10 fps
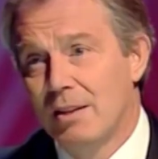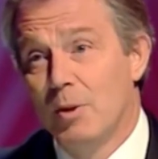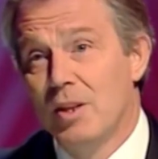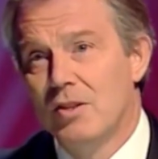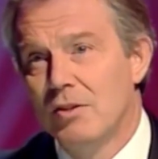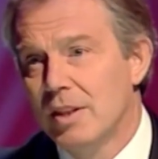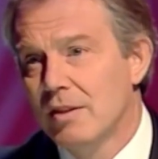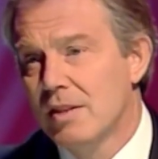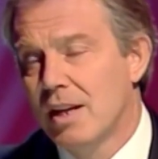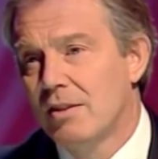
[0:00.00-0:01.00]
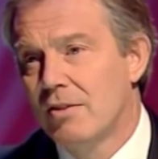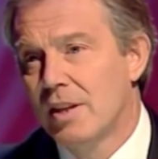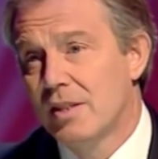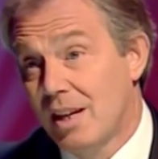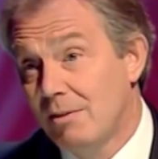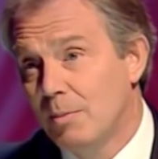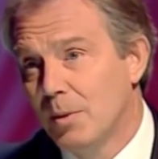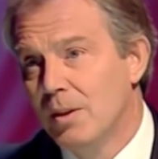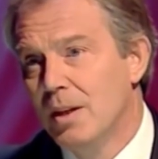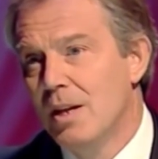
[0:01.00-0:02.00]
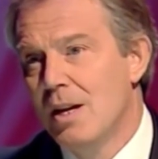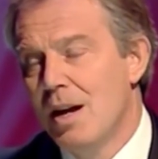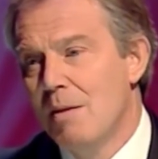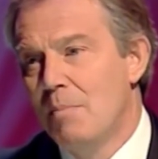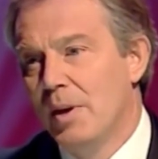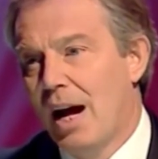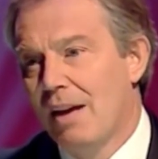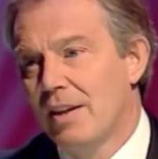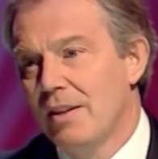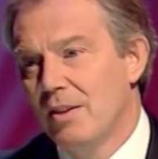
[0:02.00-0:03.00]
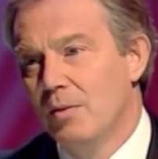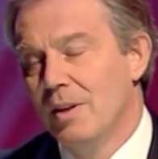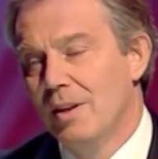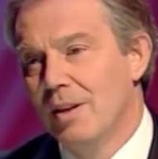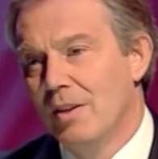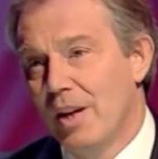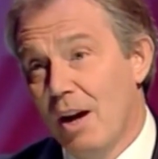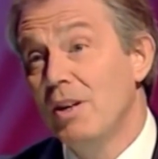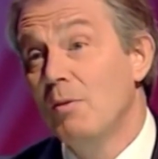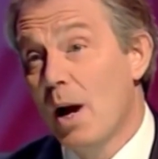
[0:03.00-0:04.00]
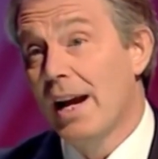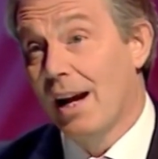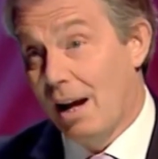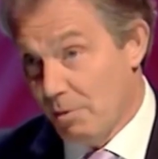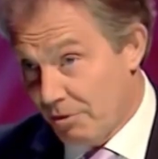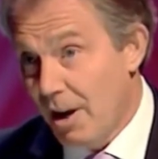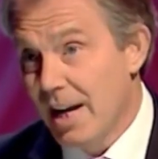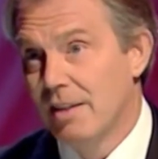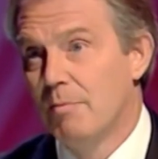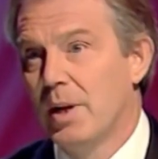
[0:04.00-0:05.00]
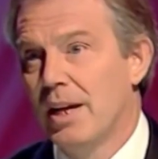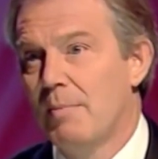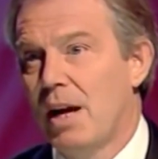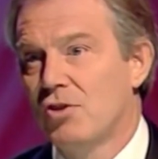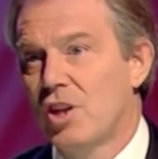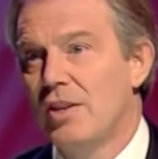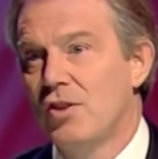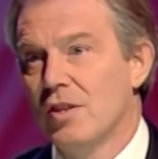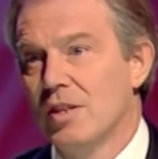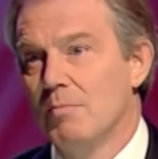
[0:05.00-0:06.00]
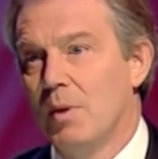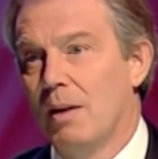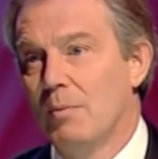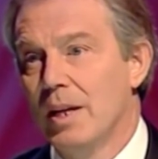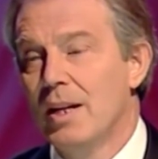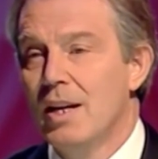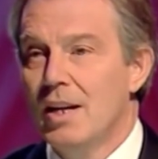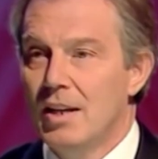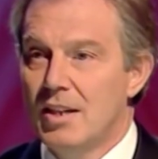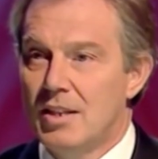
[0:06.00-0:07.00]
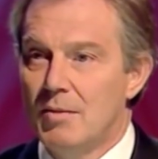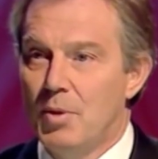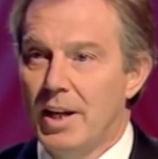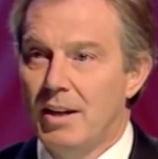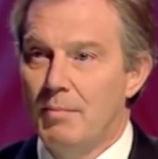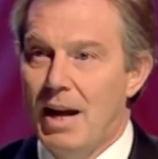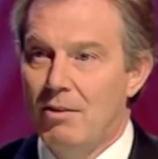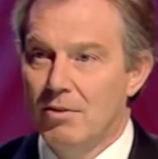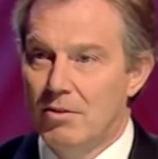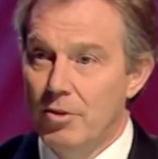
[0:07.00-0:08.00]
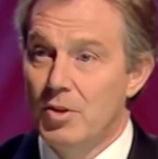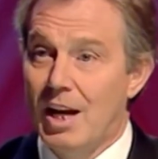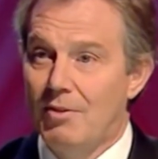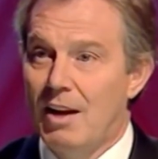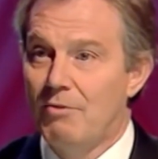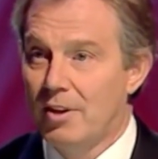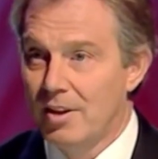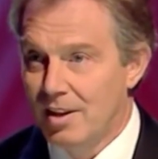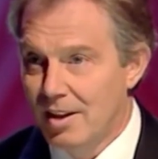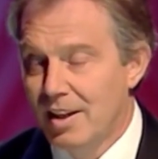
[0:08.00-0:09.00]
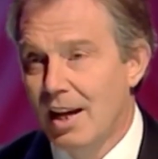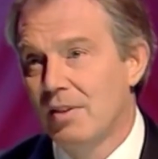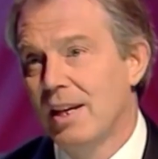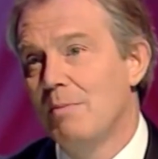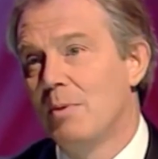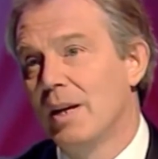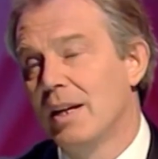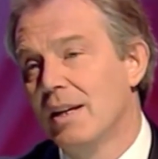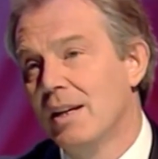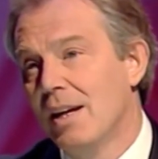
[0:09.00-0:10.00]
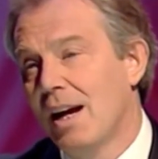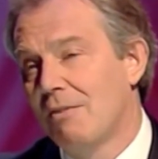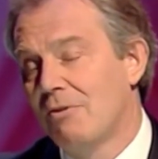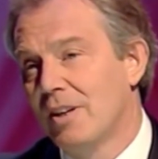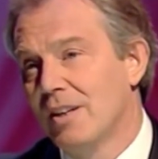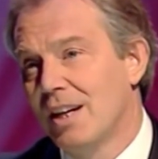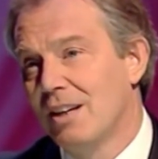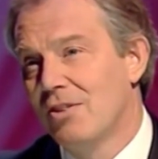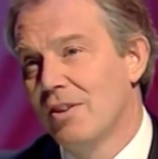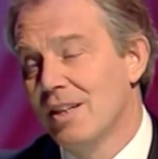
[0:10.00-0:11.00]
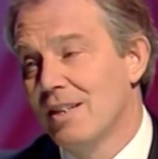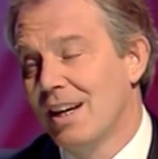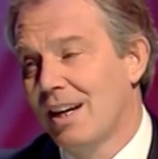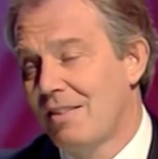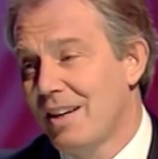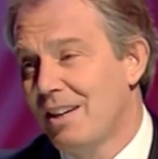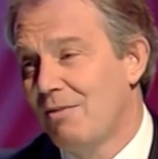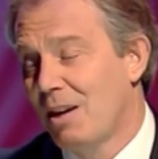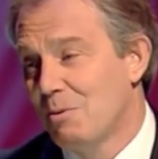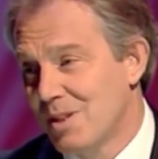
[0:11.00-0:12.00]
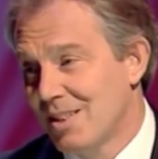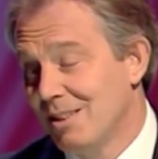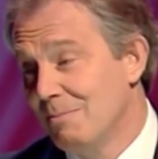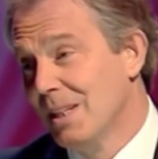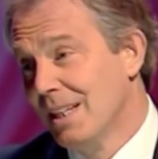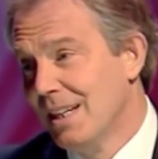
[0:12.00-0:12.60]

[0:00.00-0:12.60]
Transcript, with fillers: I think what he's doing to his country is terrible. But I think that the only way, I'm afraid, of bringing about change in Zimbabwe is to bring it about through South Africa and the other neighboring African countries. And I think if I was to